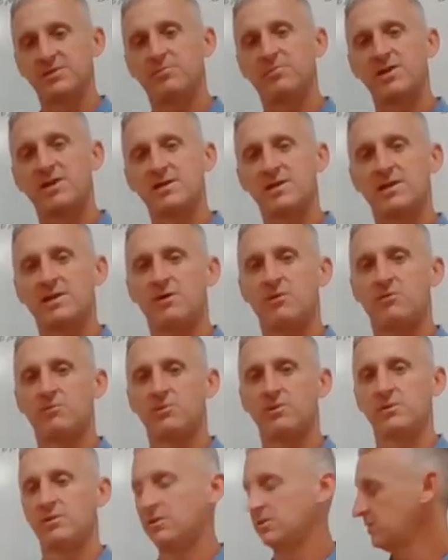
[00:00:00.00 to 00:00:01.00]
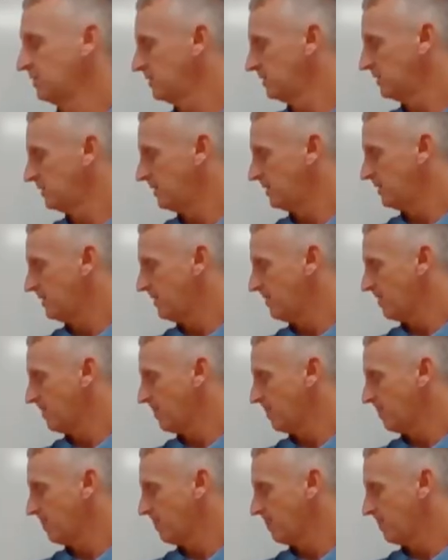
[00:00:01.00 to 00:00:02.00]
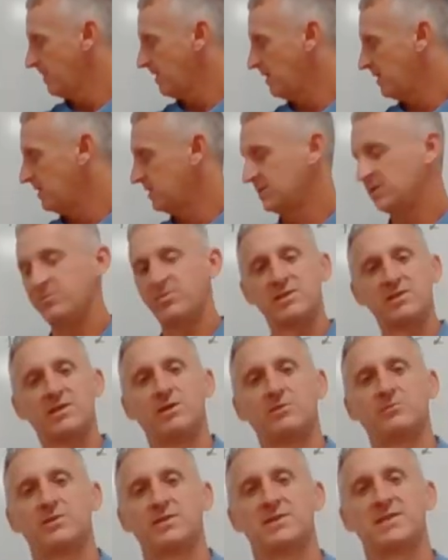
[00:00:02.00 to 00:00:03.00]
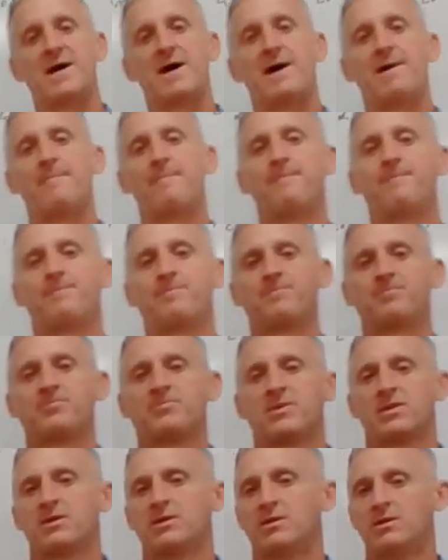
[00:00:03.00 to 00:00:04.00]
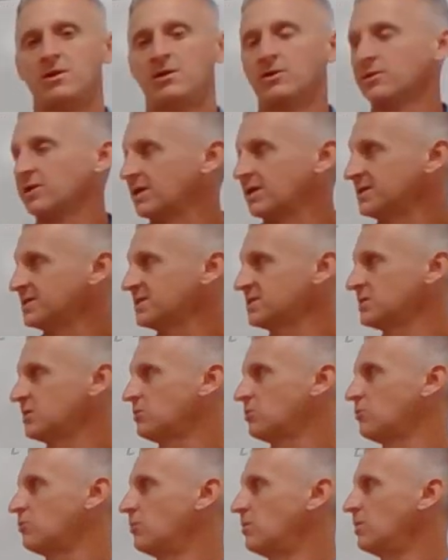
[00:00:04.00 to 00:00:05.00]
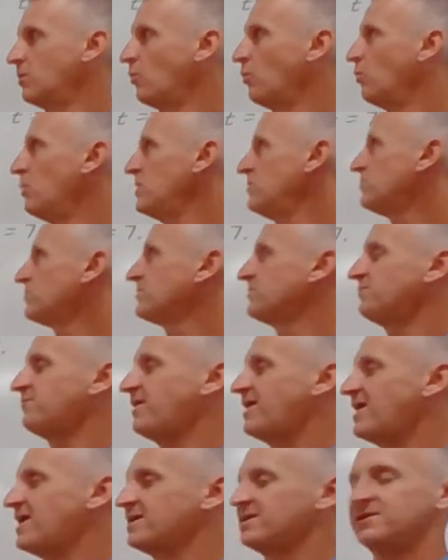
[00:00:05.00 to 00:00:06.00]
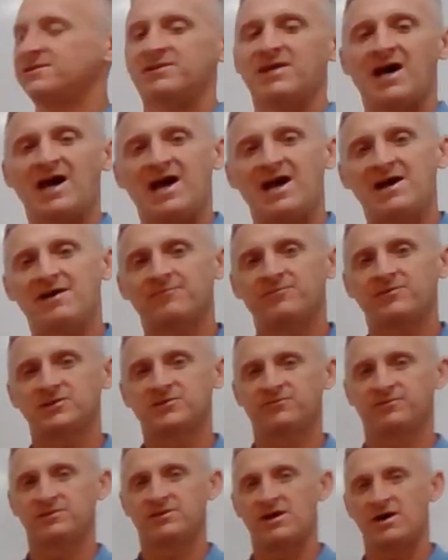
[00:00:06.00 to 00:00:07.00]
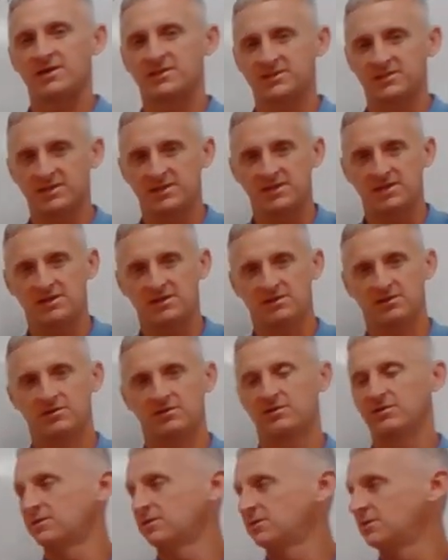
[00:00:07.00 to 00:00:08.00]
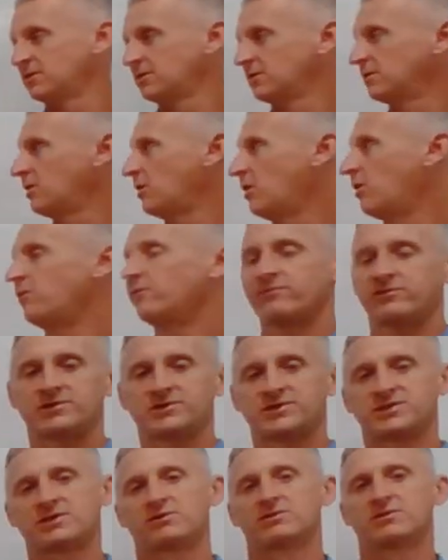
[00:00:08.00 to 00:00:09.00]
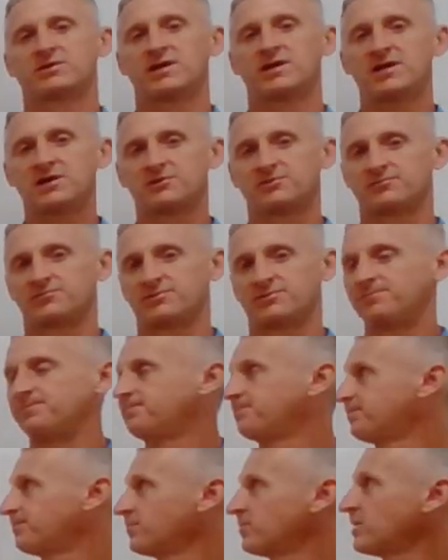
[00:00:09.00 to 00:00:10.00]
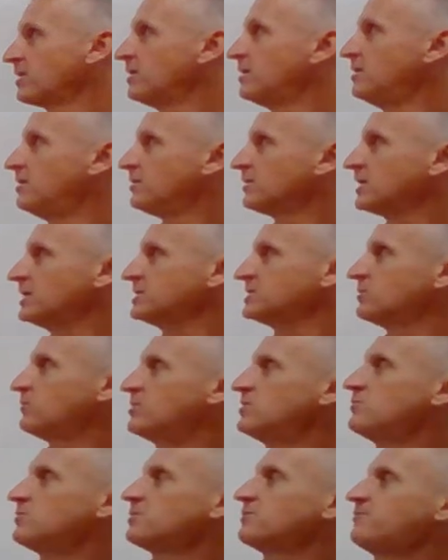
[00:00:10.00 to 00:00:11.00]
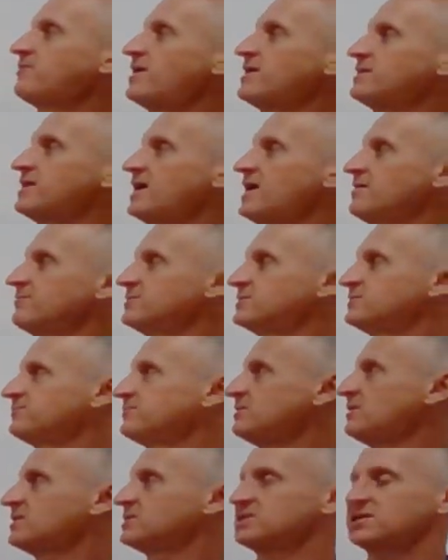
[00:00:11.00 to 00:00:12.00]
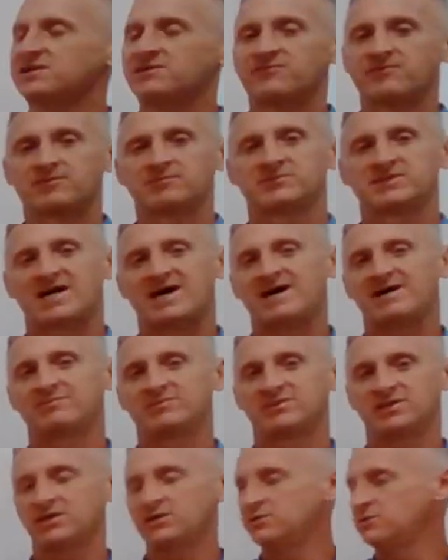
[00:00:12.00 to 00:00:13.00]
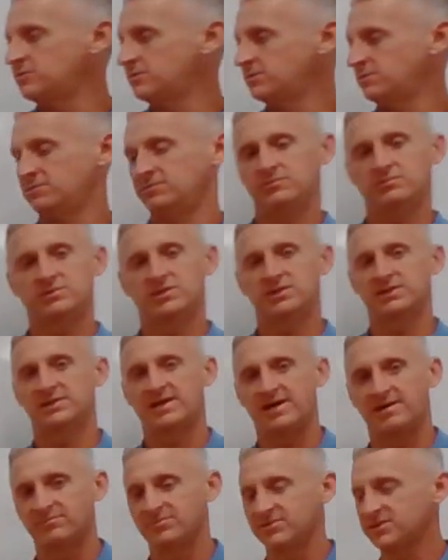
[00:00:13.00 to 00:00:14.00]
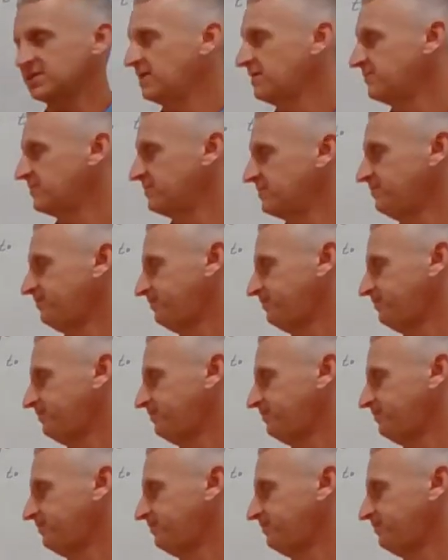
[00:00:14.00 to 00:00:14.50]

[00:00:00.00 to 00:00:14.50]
depending on the time. Okay, so we want to find the average velocity over a certain interval. Okay, so we want to find the average velocity from time 2 to time 7.